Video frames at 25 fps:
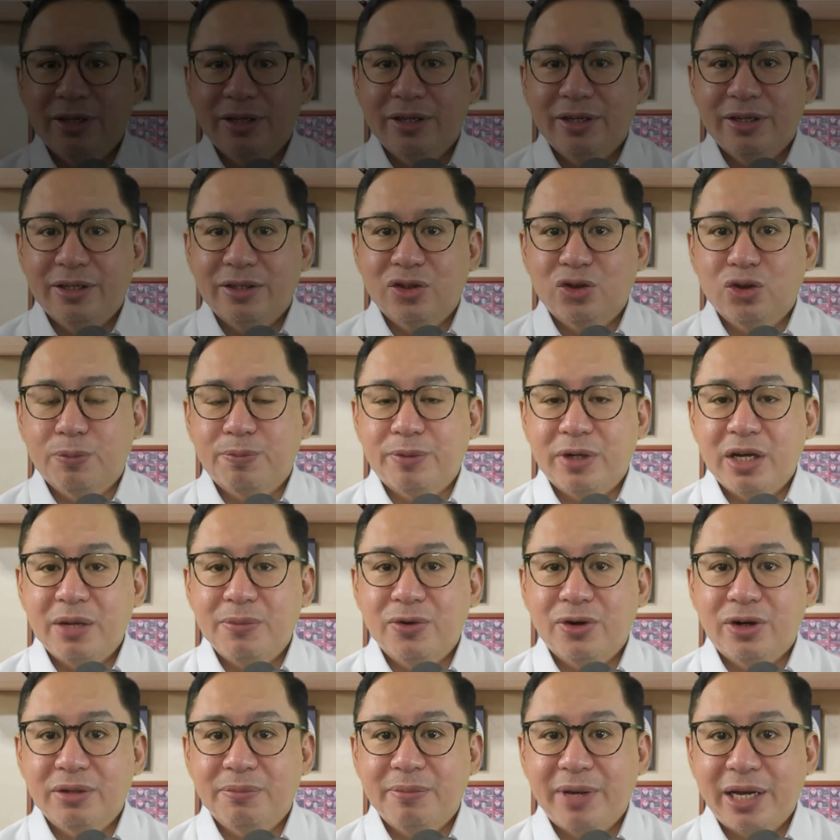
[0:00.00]
The
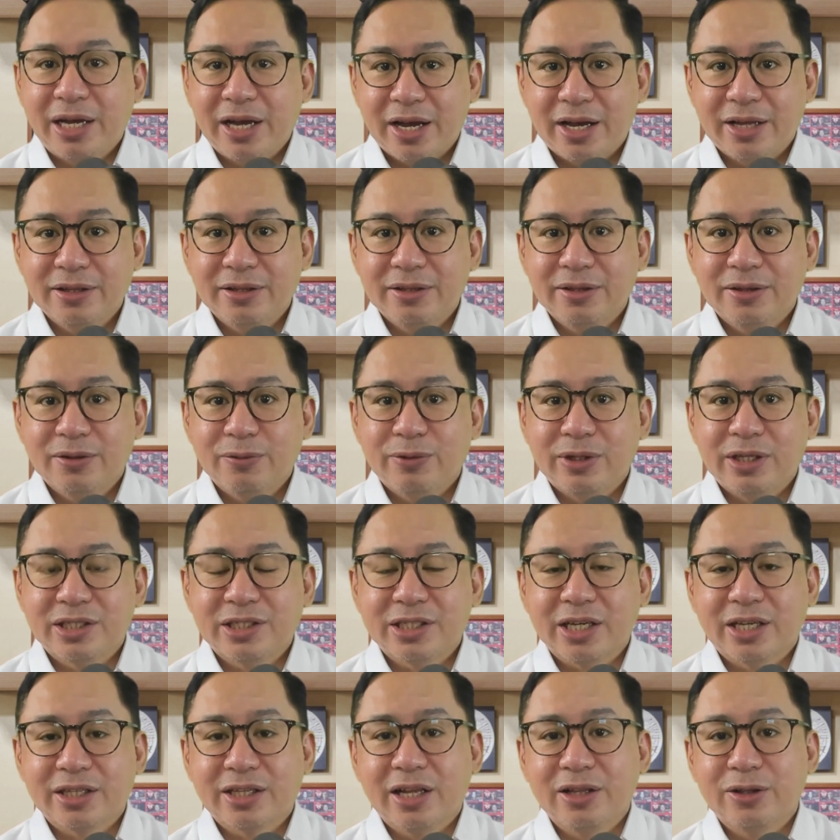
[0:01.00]
Supreme Court began with a
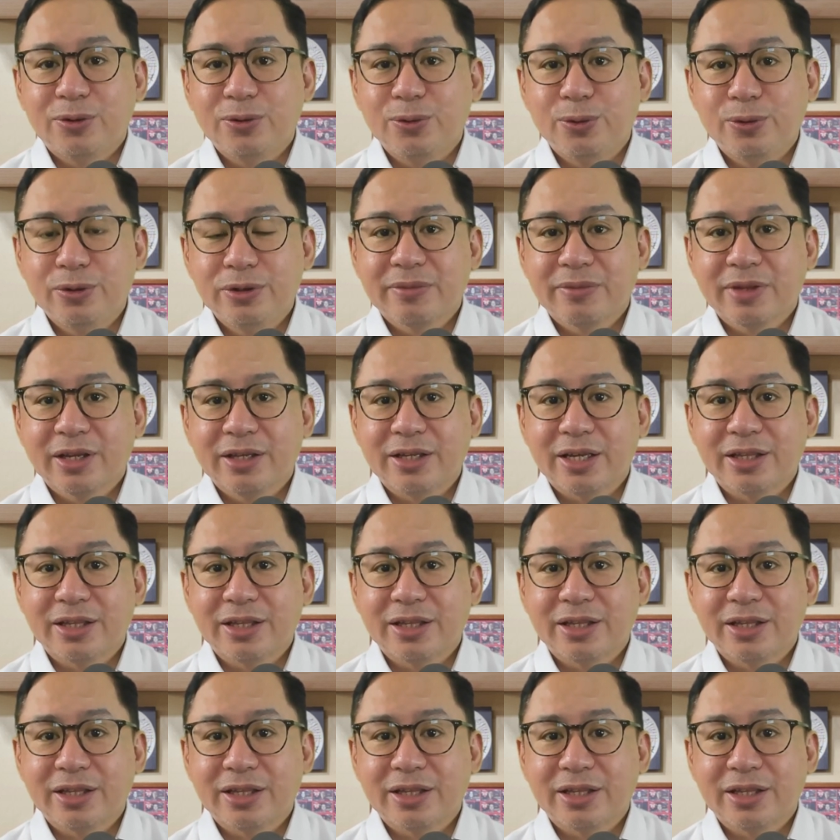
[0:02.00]
settled rule